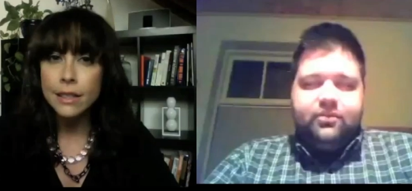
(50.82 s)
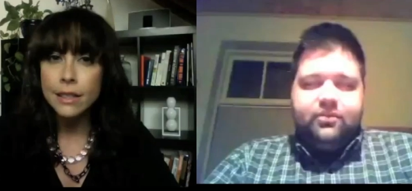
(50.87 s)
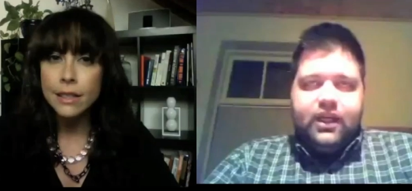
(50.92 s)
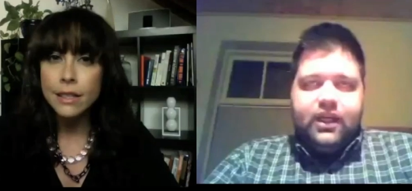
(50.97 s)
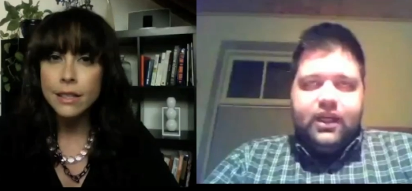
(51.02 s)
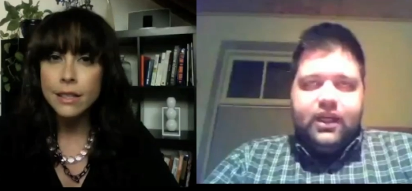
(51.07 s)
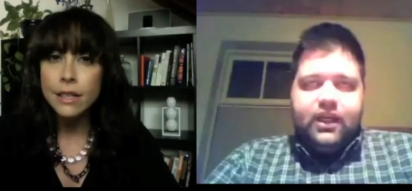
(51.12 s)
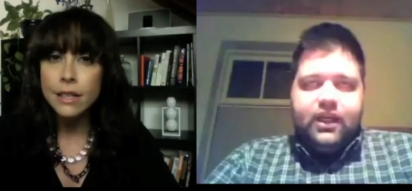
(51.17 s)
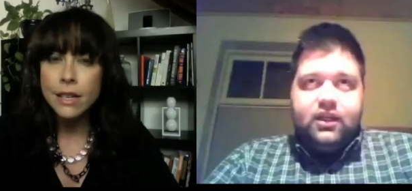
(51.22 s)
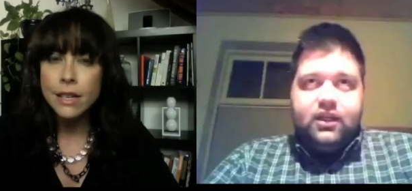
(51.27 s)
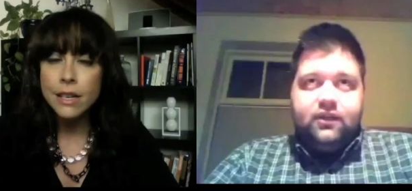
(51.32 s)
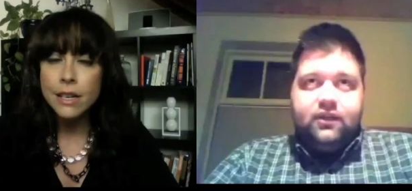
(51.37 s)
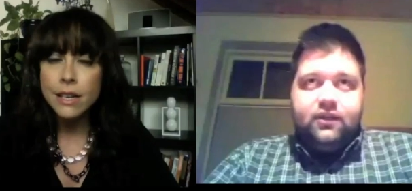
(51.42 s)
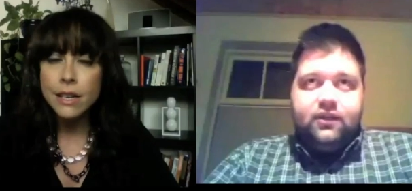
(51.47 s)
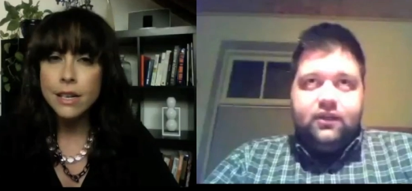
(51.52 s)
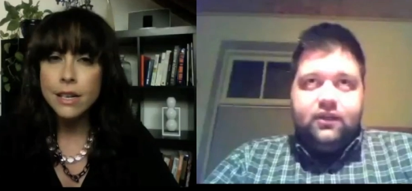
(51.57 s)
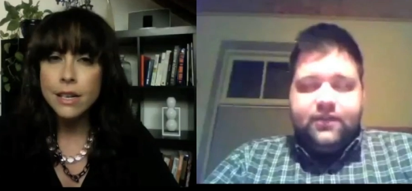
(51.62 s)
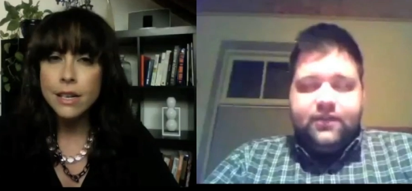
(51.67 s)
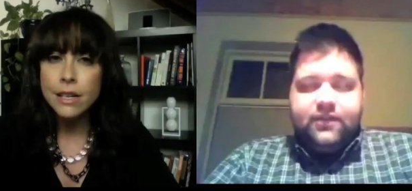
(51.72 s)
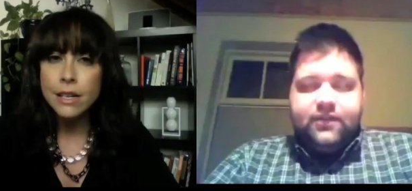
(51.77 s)
Speaker 1: The
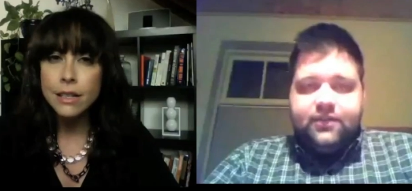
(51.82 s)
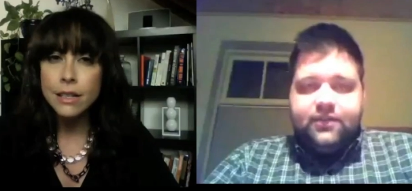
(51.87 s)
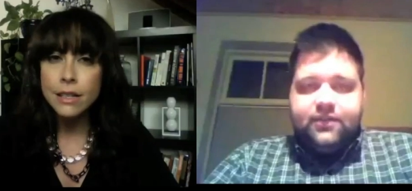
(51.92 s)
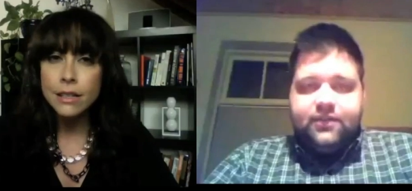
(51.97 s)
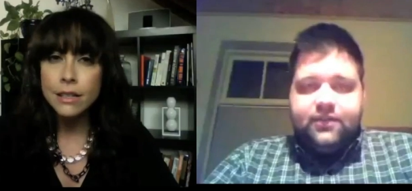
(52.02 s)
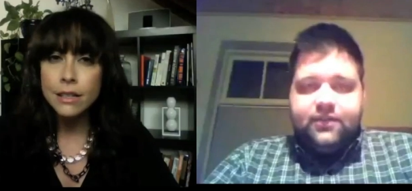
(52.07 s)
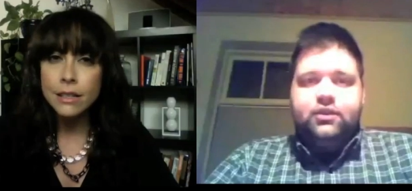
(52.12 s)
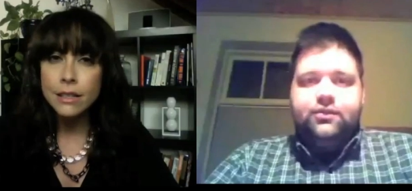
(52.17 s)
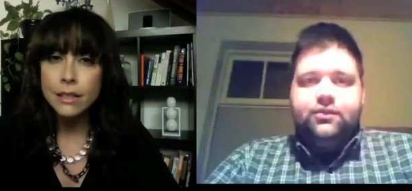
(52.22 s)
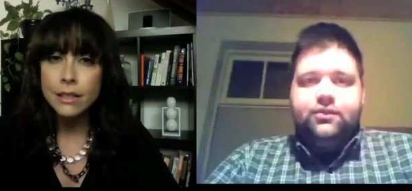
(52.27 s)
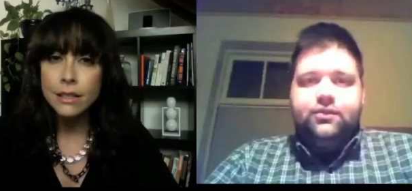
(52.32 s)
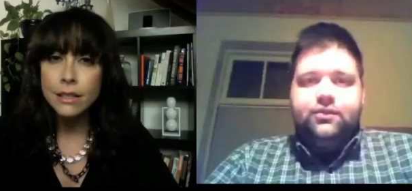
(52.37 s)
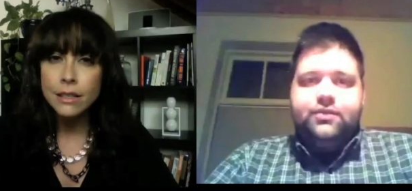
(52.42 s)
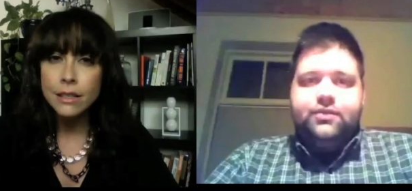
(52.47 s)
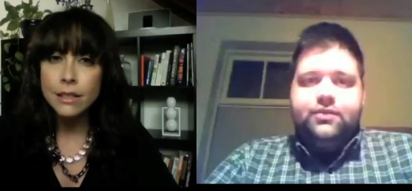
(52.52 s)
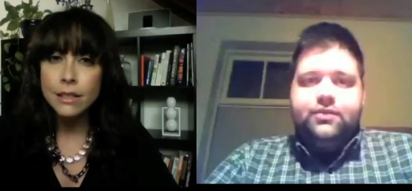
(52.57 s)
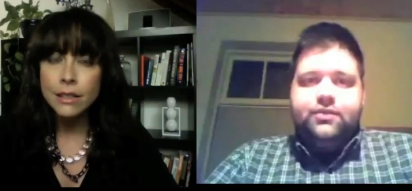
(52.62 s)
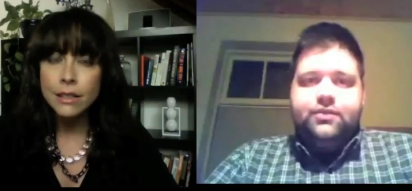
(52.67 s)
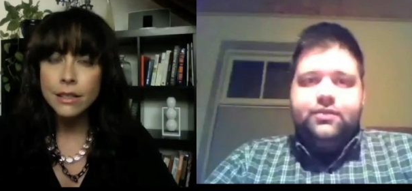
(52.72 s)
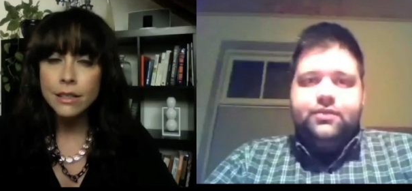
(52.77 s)
main visible
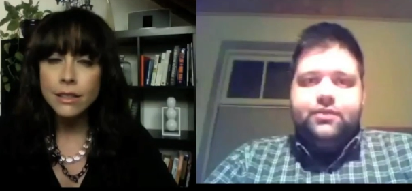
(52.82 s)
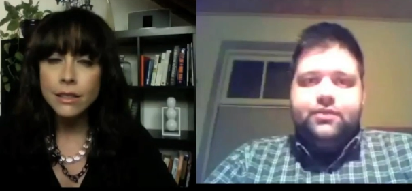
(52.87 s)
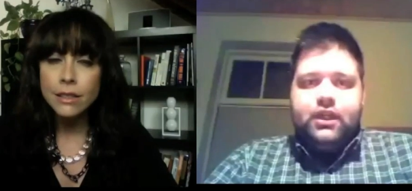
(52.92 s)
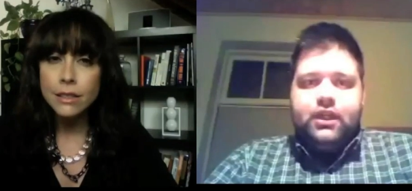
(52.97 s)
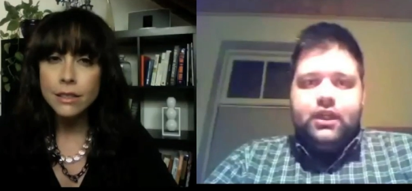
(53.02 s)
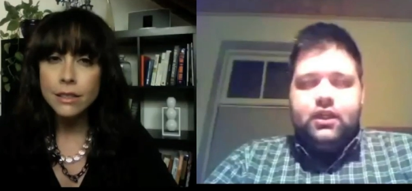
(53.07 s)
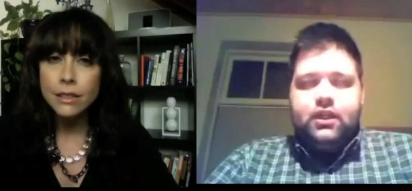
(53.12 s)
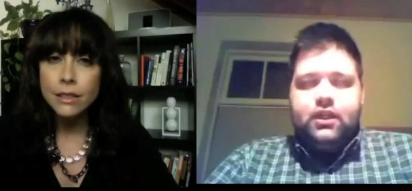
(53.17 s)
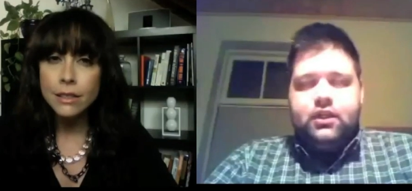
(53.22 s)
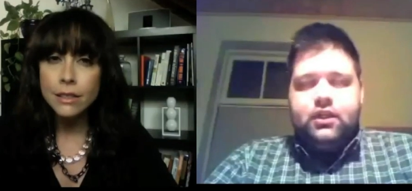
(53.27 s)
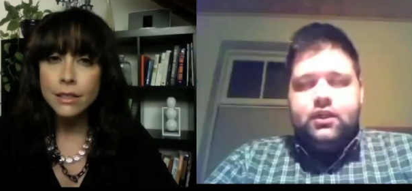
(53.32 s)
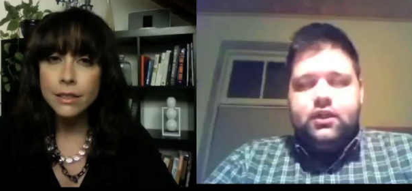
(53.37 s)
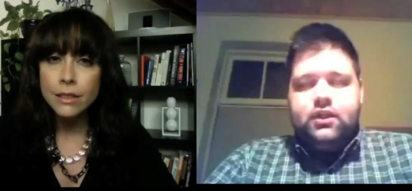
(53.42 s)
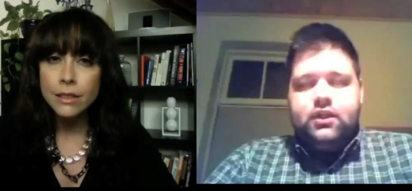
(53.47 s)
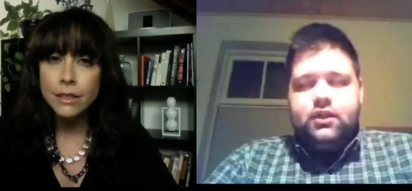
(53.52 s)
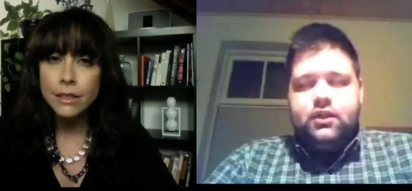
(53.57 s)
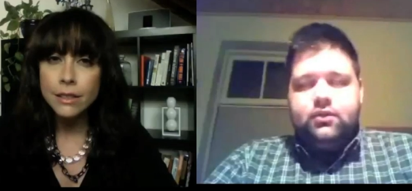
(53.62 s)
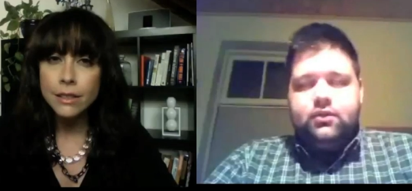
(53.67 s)
difference between